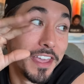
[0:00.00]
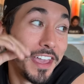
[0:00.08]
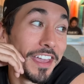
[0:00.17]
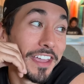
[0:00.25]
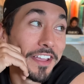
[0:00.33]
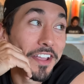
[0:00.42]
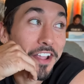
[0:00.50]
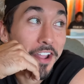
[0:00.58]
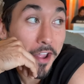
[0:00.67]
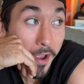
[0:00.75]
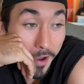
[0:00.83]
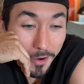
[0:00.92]
Hey.
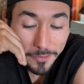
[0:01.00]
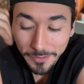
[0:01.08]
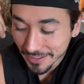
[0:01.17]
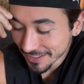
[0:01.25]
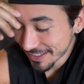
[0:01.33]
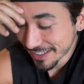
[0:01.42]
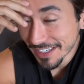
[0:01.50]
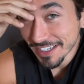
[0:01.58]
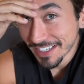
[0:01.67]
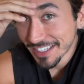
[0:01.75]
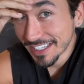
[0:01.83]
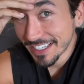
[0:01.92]
Try,
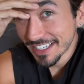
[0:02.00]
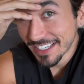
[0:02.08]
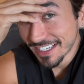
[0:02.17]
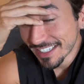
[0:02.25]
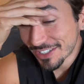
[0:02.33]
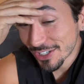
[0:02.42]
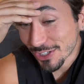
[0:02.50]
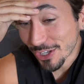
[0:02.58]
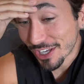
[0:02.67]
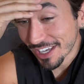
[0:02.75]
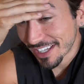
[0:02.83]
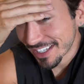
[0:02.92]
try, try to get a shot of her? She's
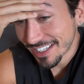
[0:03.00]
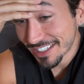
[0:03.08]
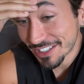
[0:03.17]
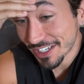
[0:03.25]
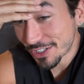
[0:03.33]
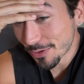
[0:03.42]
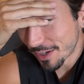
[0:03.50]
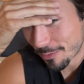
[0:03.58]
looking. Just do